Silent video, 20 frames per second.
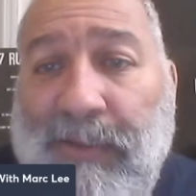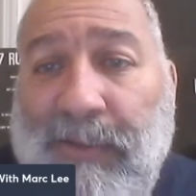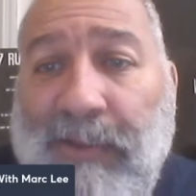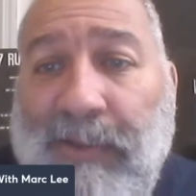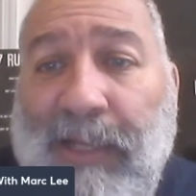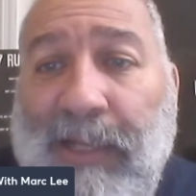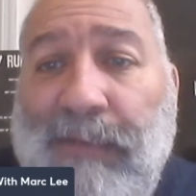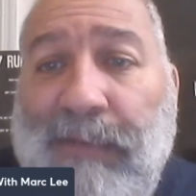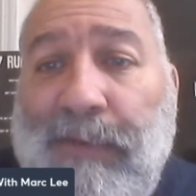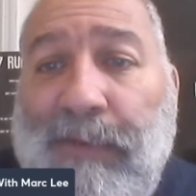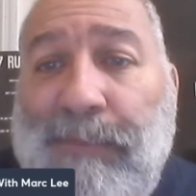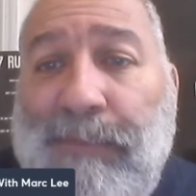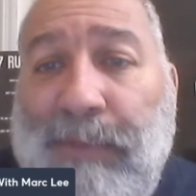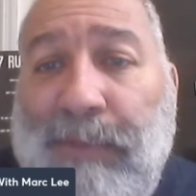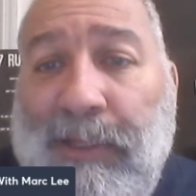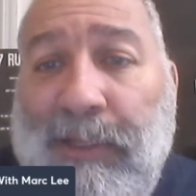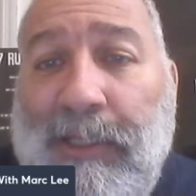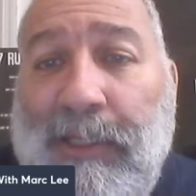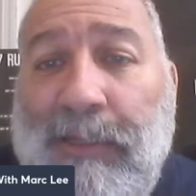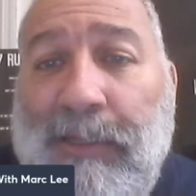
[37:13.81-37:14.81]
So they've
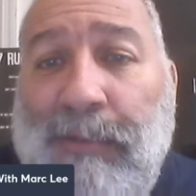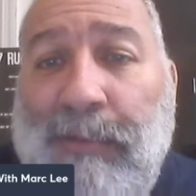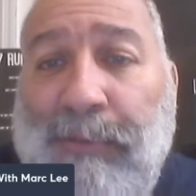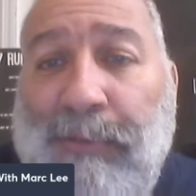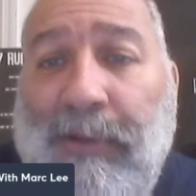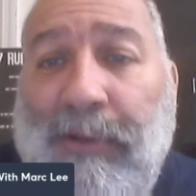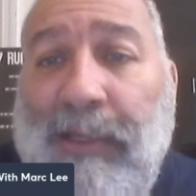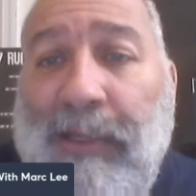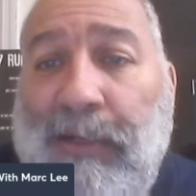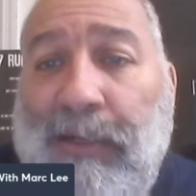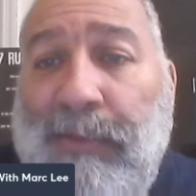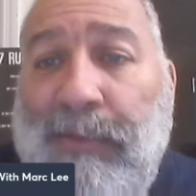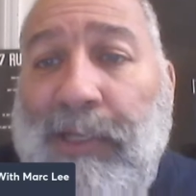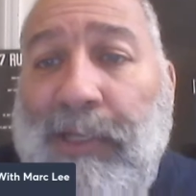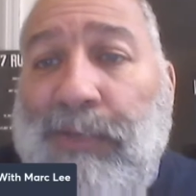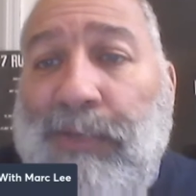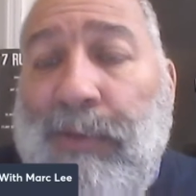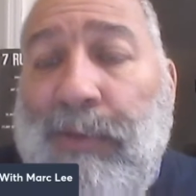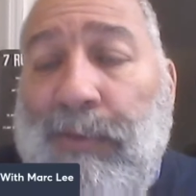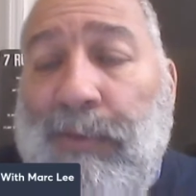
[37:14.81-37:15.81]
reportedly
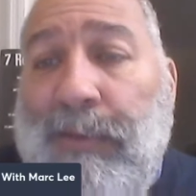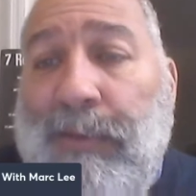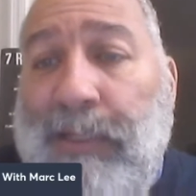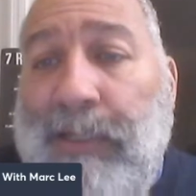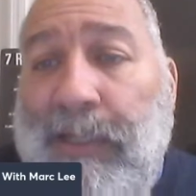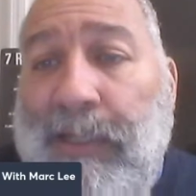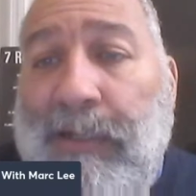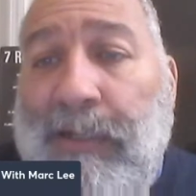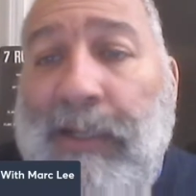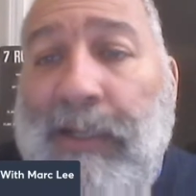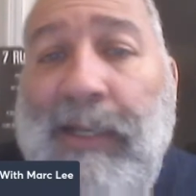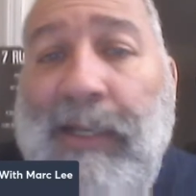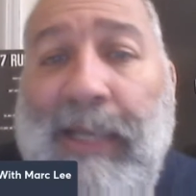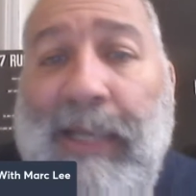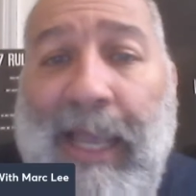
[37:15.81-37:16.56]
agreed to a 1-year,